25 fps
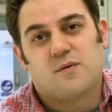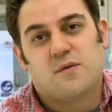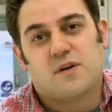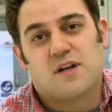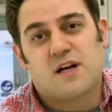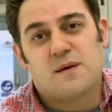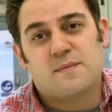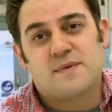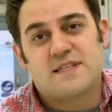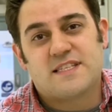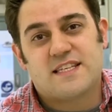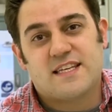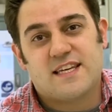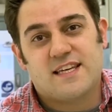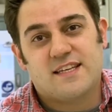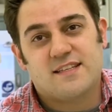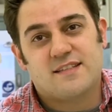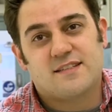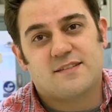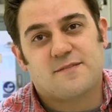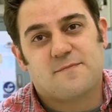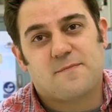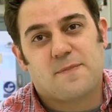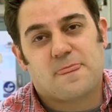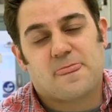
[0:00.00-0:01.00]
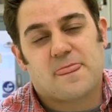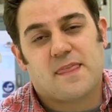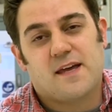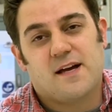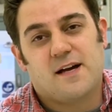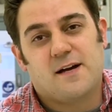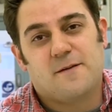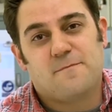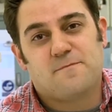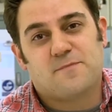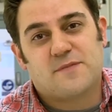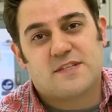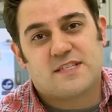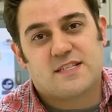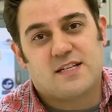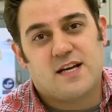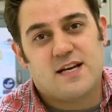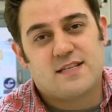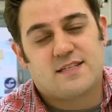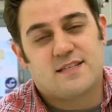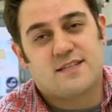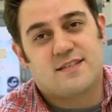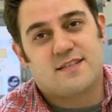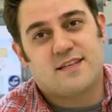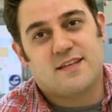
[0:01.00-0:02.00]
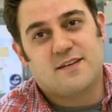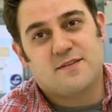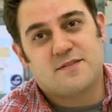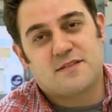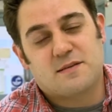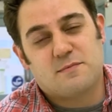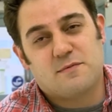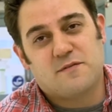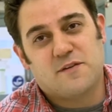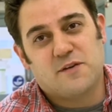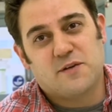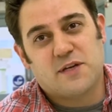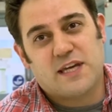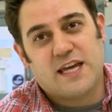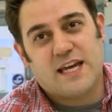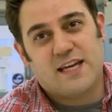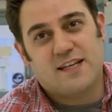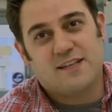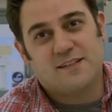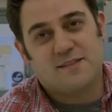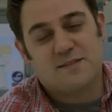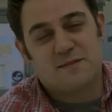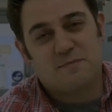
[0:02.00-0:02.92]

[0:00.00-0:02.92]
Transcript: Well, I'm Aziz. It's nice to see some of you again.